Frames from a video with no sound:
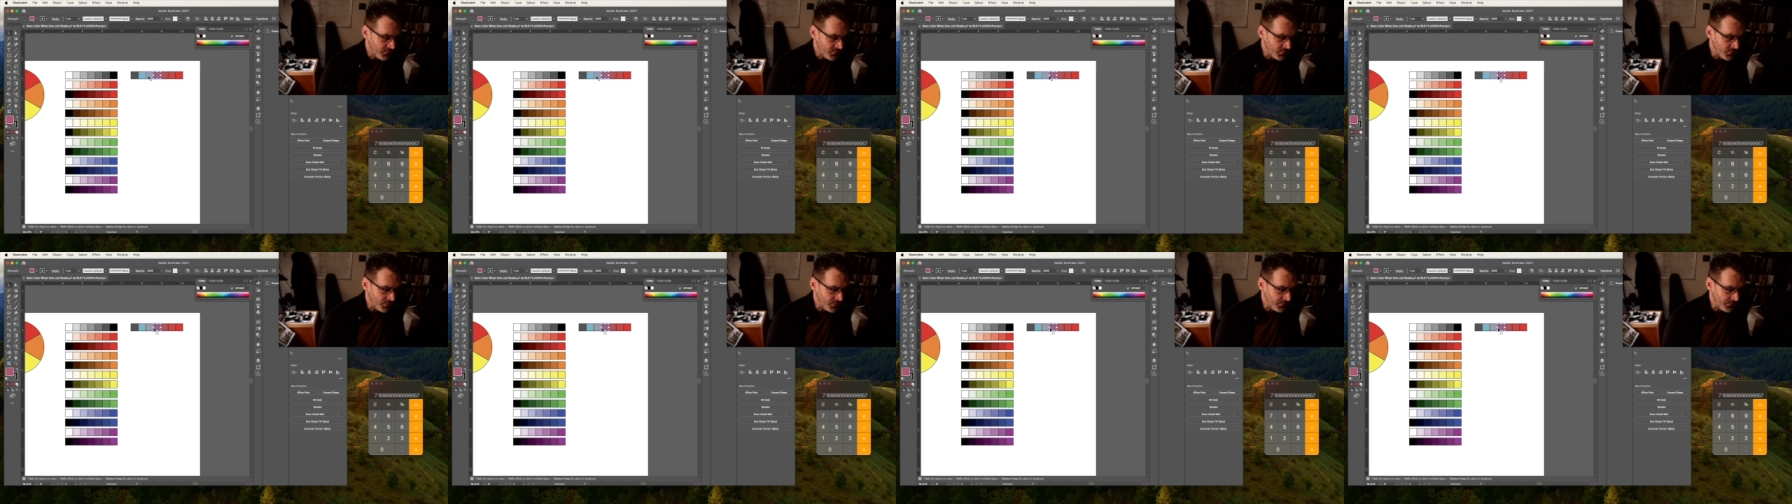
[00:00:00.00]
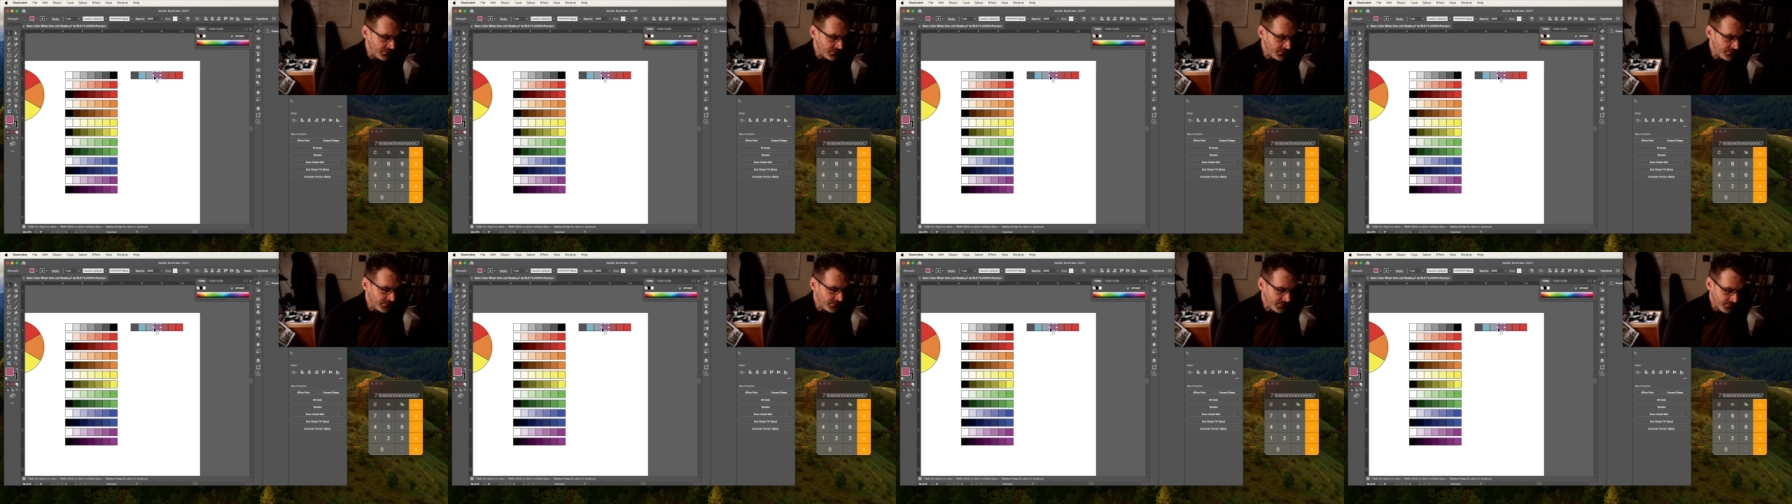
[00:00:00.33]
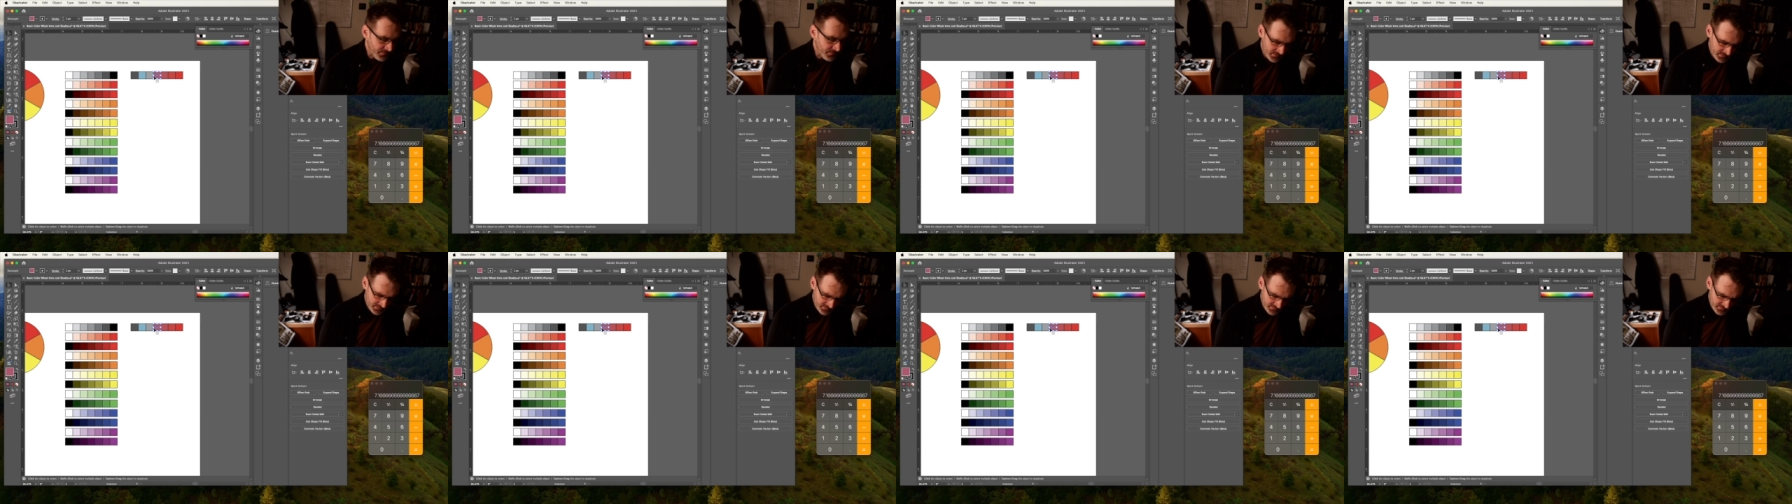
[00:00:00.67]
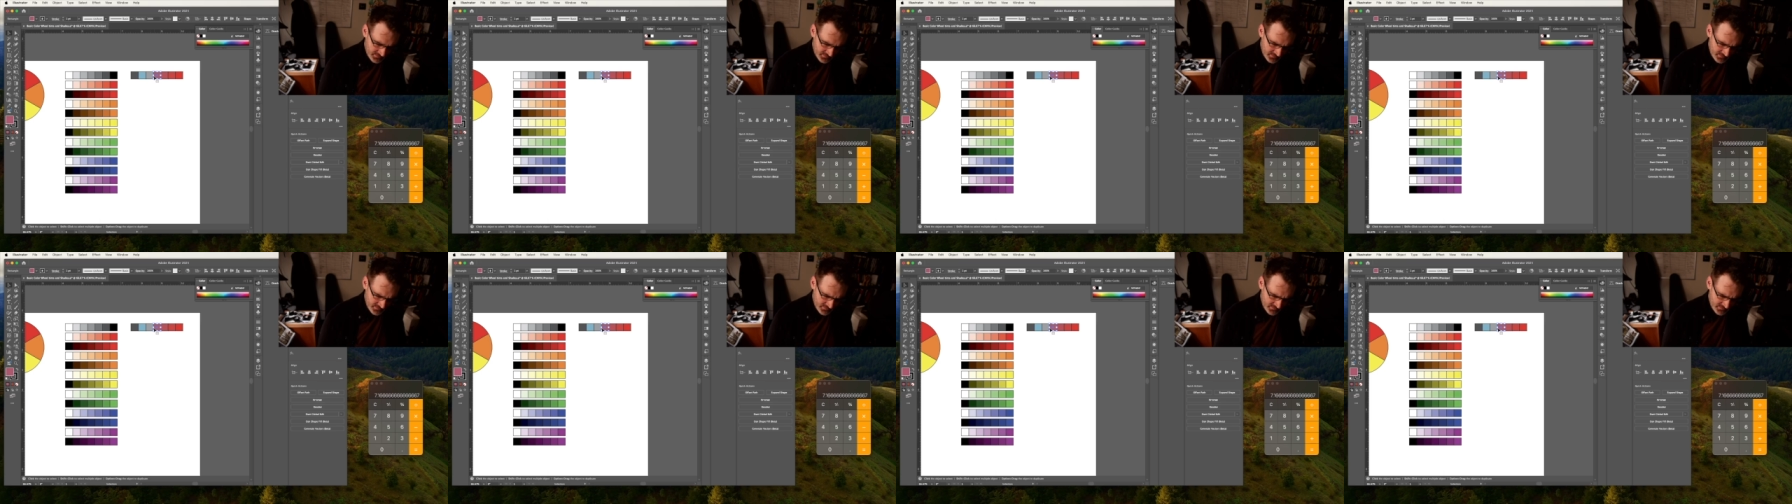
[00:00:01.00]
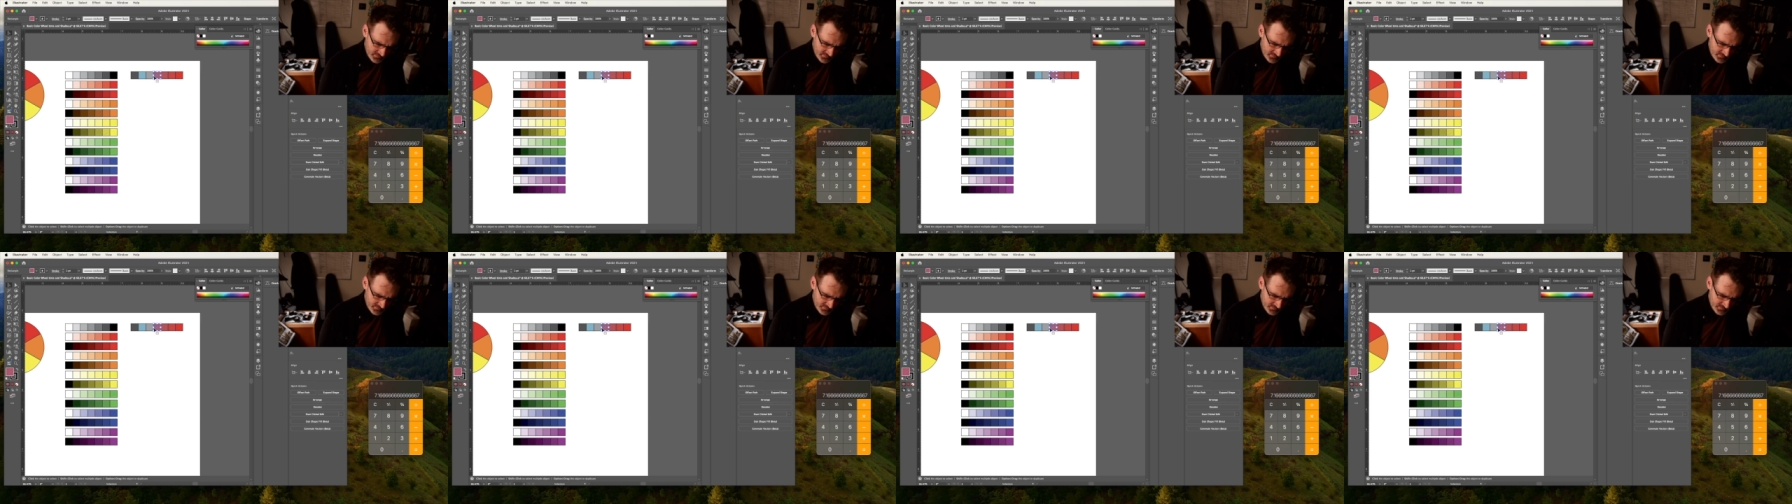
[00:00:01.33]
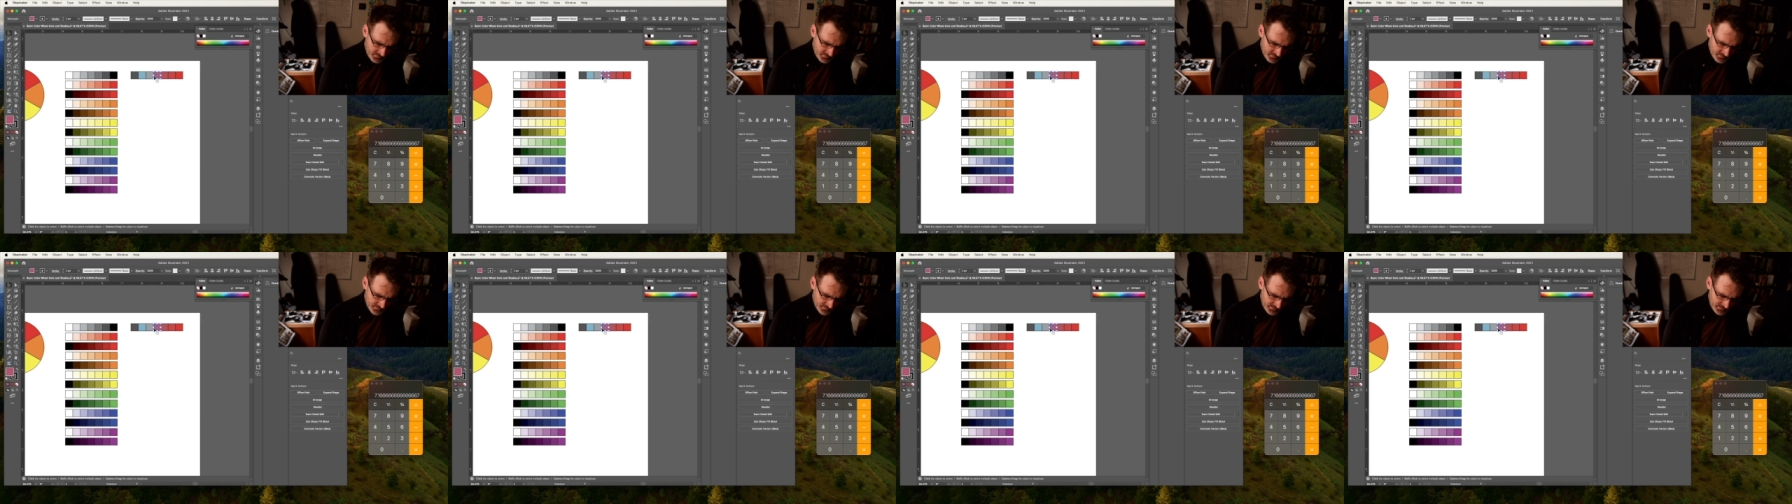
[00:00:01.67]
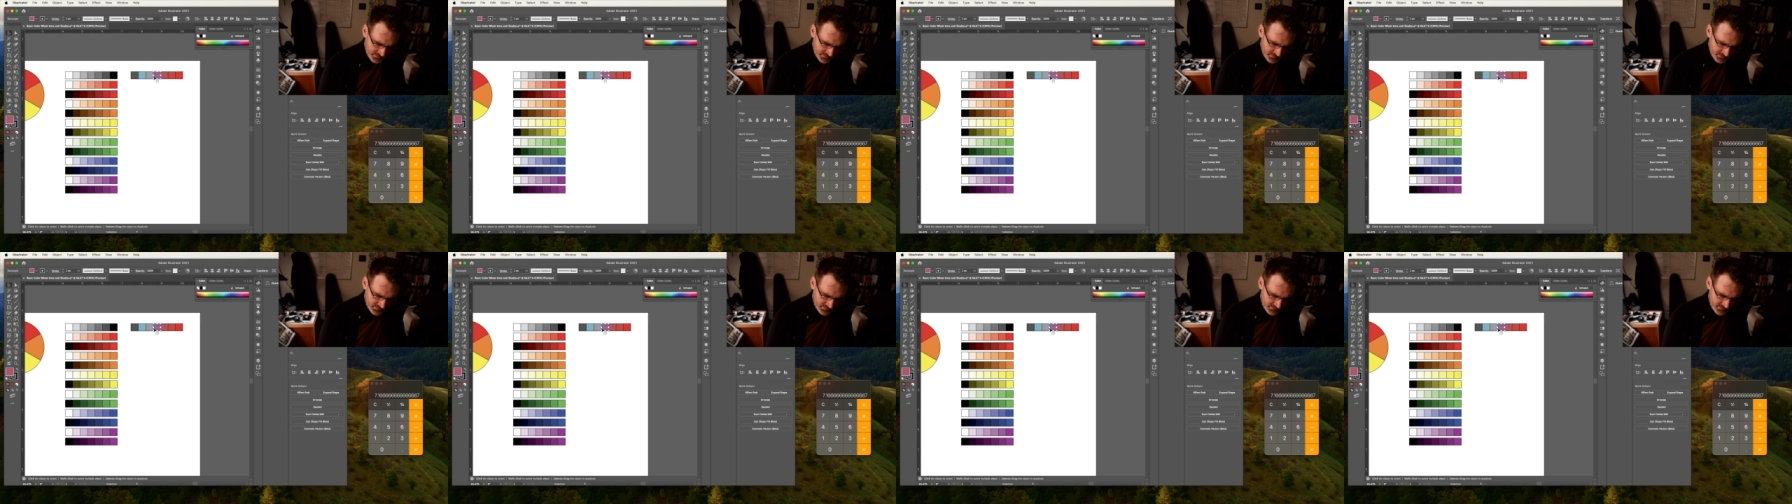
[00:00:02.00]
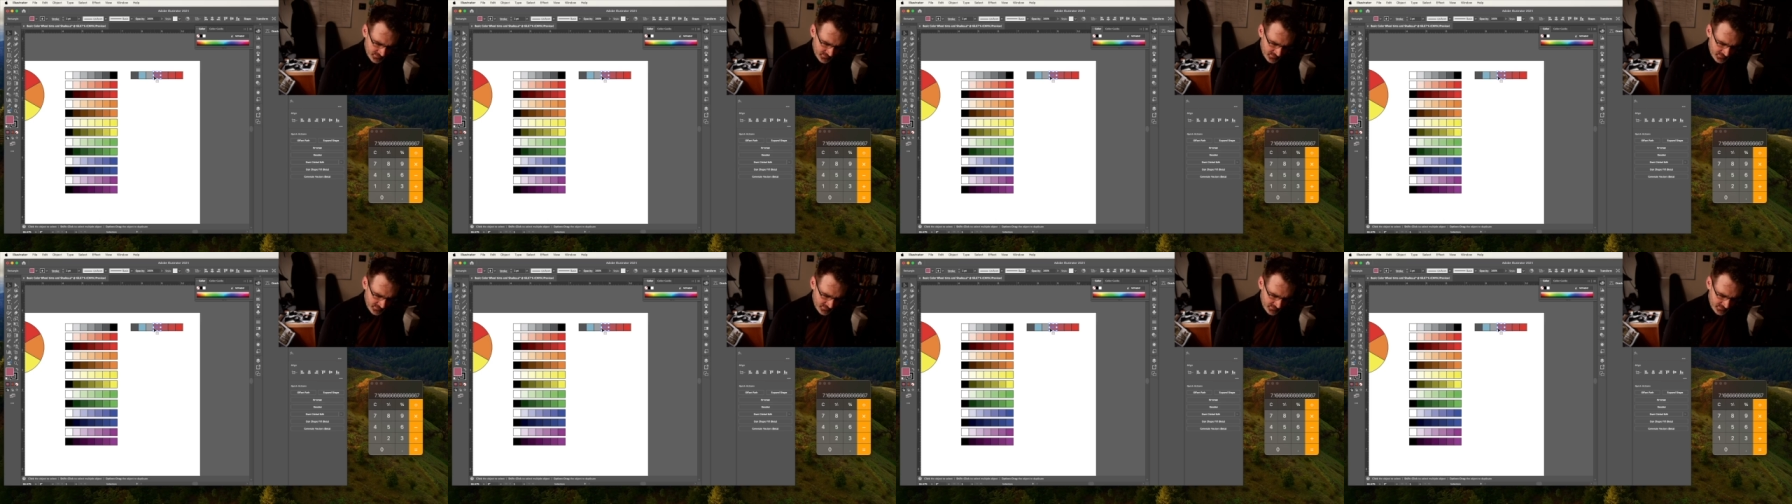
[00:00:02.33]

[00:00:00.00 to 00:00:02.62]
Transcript: Ooh, I went the wrong way, didn't I? No, that's good.